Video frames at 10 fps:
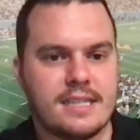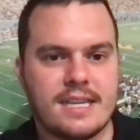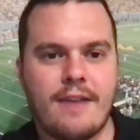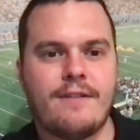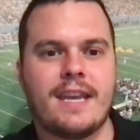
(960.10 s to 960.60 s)

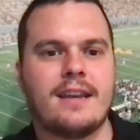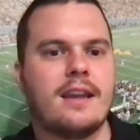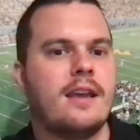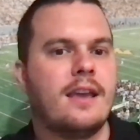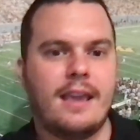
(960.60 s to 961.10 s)
7
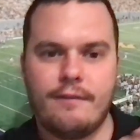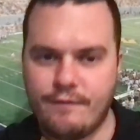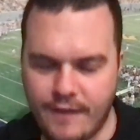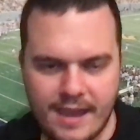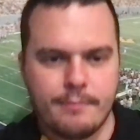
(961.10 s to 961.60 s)

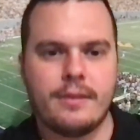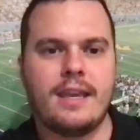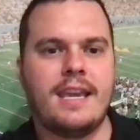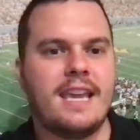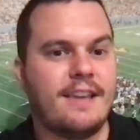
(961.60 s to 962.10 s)

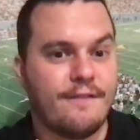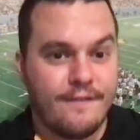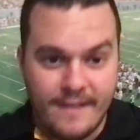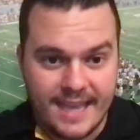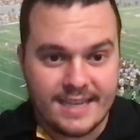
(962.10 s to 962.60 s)
family
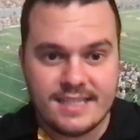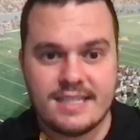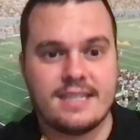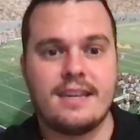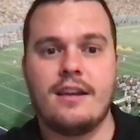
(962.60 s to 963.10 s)

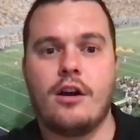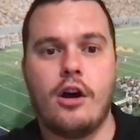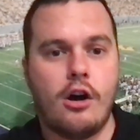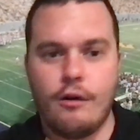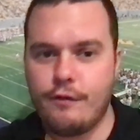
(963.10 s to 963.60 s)
events
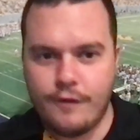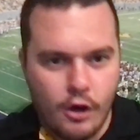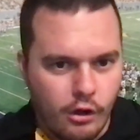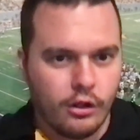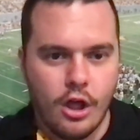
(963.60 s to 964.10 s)
all
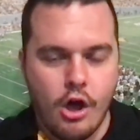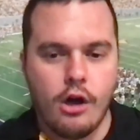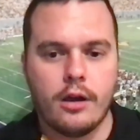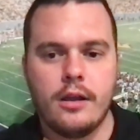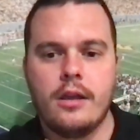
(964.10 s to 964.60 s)
fall
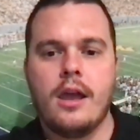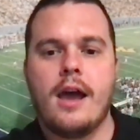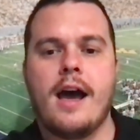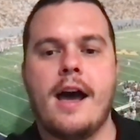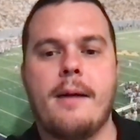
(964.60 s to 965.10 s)

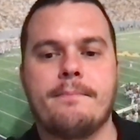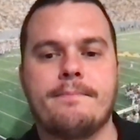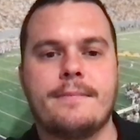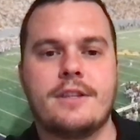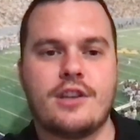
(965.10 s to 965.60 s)
long.
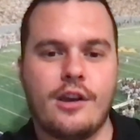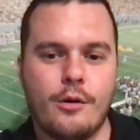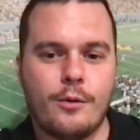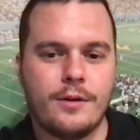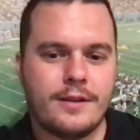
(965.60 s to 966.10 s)

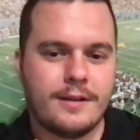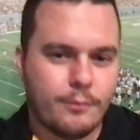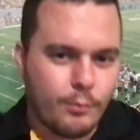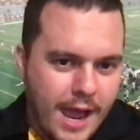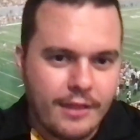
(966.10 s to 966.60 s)
So
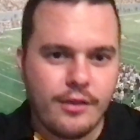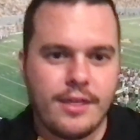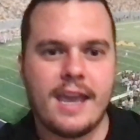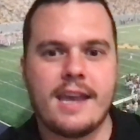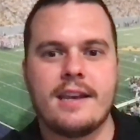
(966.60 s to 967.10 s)
rather
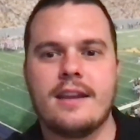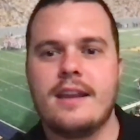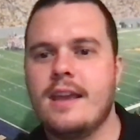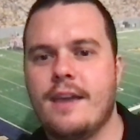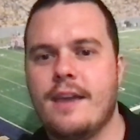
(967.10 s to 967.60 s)
than,
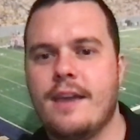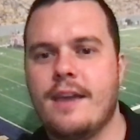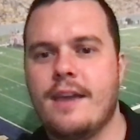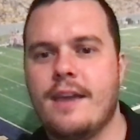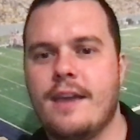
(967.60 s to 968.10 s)
if you
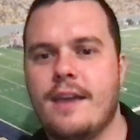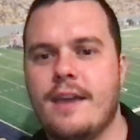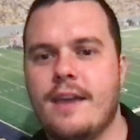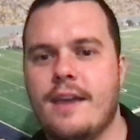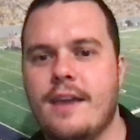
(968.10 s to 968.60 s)
just want to
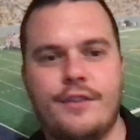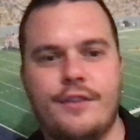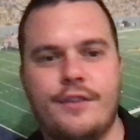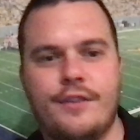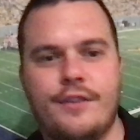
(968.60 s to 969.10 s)

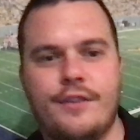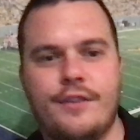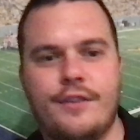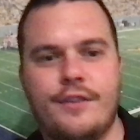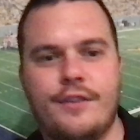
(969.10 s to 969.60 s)
stand in the
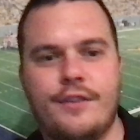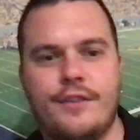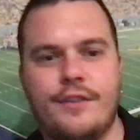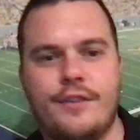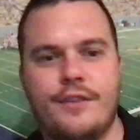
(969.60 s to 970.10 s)
parking
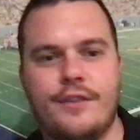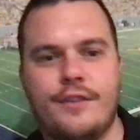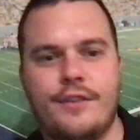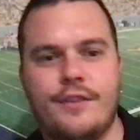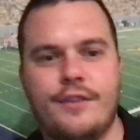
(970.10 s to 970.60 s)
lots
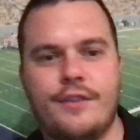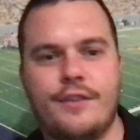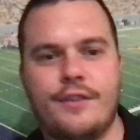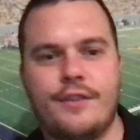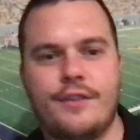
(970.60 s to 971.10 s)
and